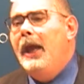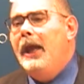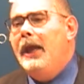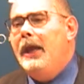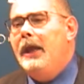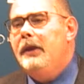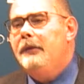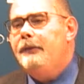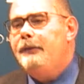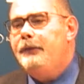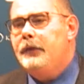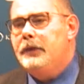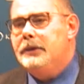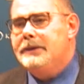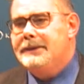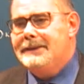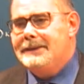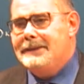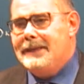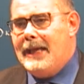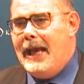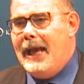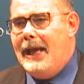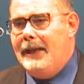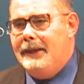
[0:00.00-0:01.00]
If you
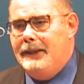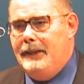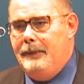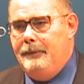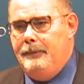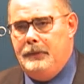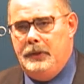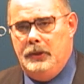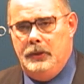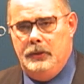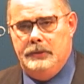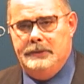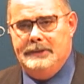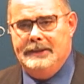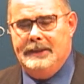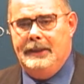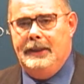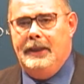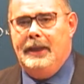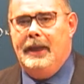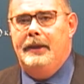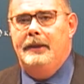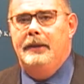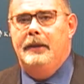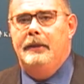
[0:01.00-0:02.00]
study
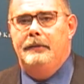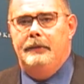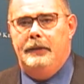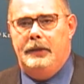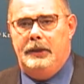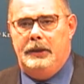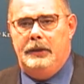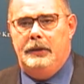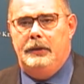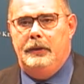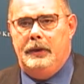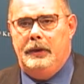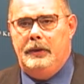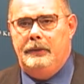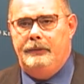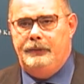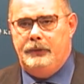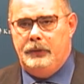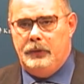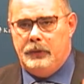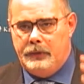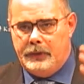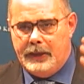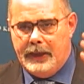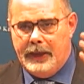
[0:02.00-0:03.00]
music and you, if
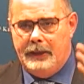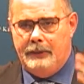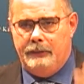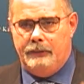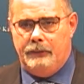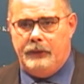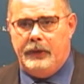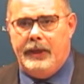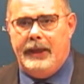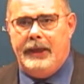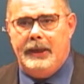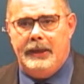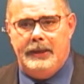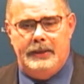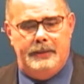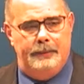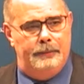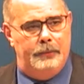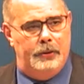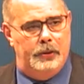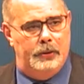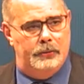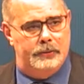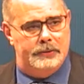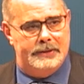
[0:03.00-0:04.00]
you can read
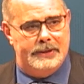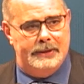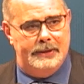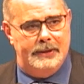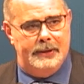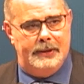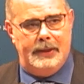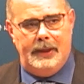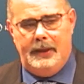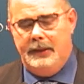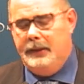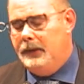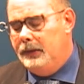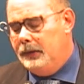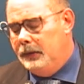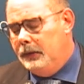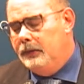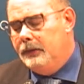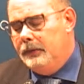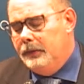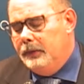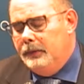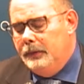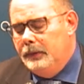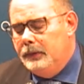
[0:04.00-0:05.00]
music and
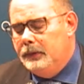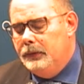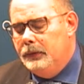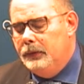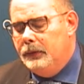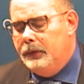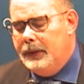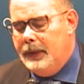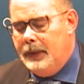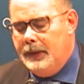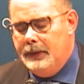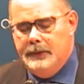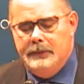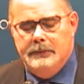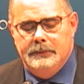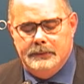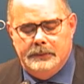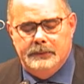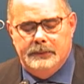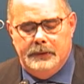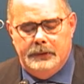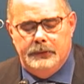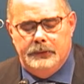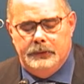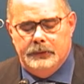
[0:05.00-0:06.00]
you, you can
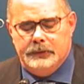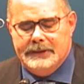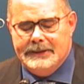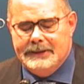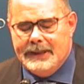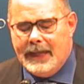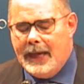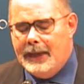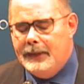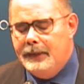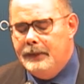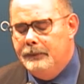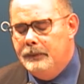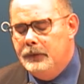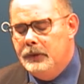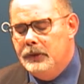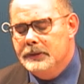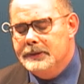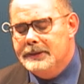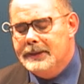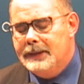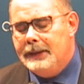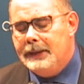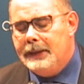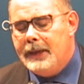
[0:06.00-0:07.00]
you study
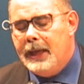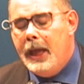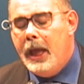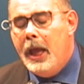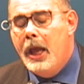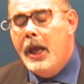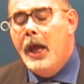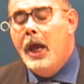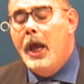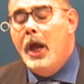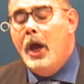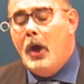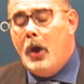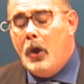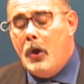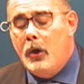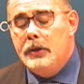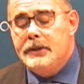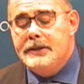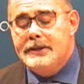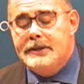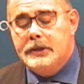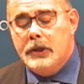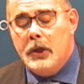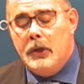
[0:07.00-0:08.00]
music,
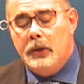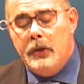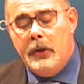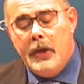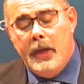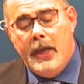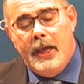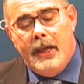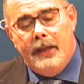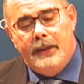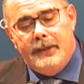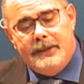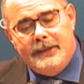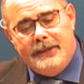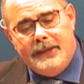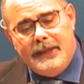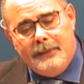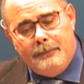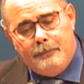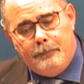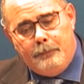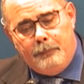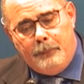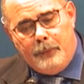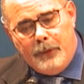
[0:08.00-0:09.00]
also the
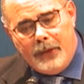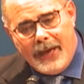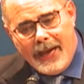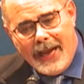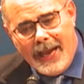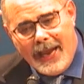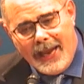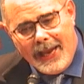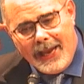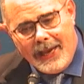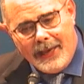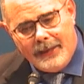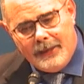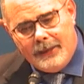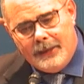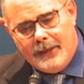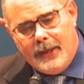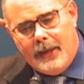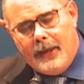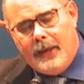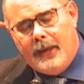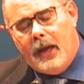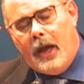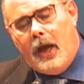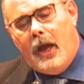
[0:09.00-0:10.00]

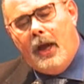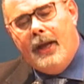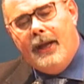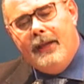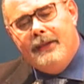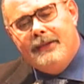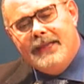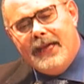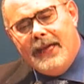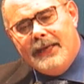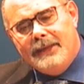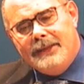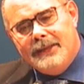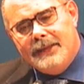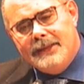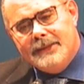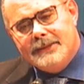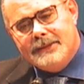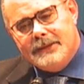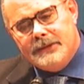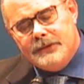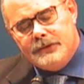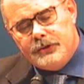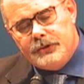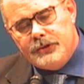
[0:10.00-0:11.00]
brain uh, that
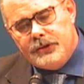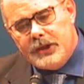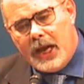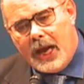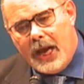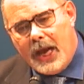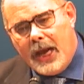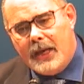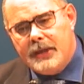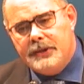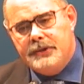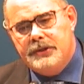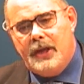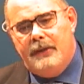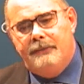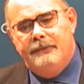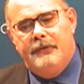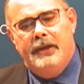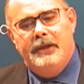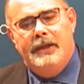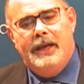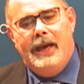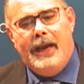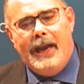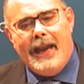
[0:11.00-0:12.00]
is in charge
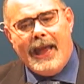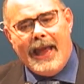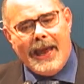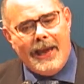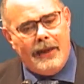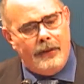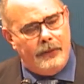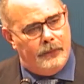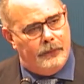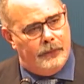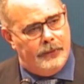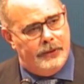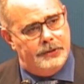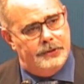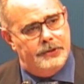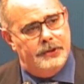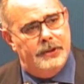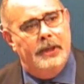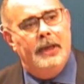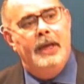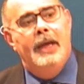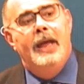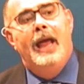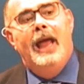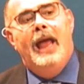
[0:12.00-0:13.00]
of the language
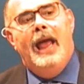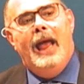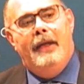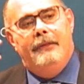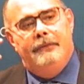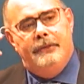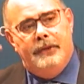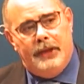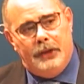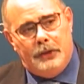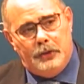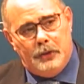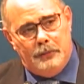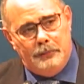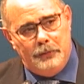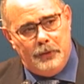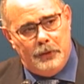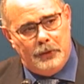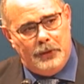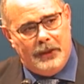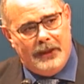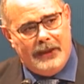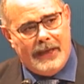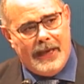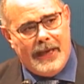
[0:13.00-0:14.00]
and the
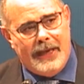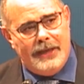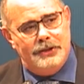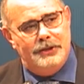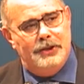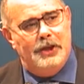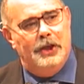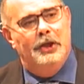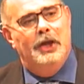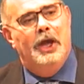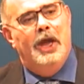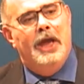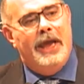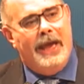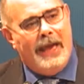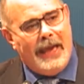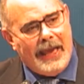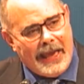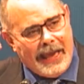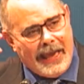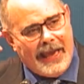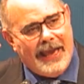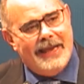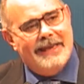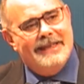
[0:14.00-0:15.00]
communication
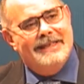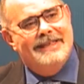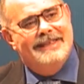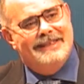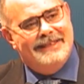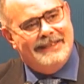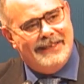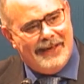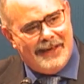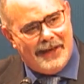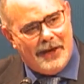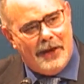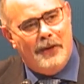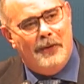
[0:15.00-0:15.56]
is uh,